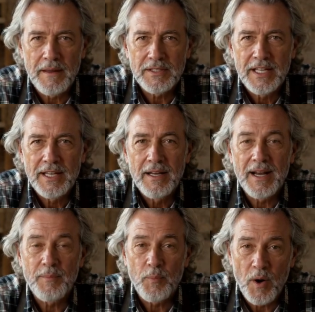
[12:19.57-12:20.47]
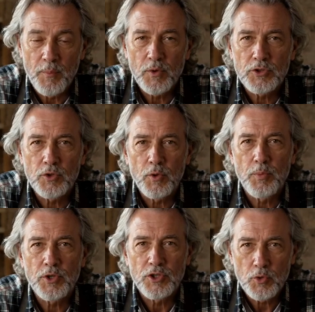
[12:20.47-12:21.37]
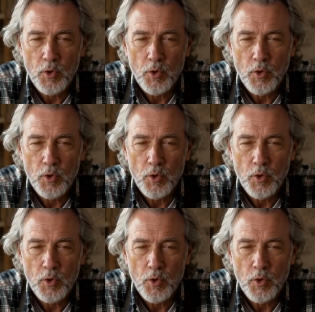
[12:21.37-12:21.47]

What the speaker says: Say the name Marples to a British